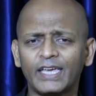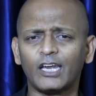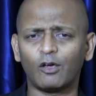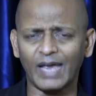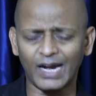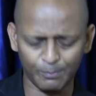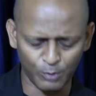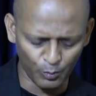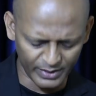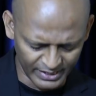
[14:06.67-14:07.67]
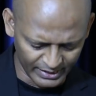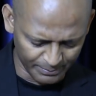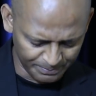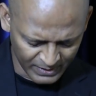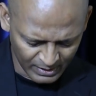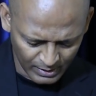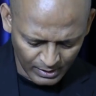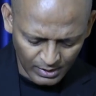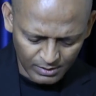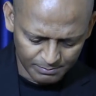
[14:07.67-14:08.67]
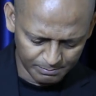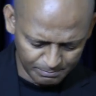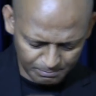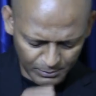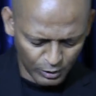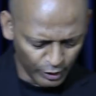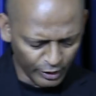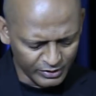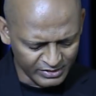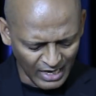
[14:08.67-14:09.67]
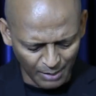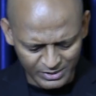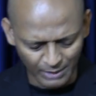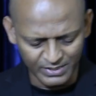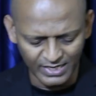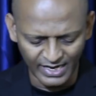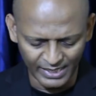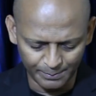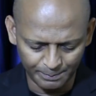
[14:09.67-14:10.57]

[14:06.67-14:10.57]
cannot land up over here. Look at Psalm chapter 9.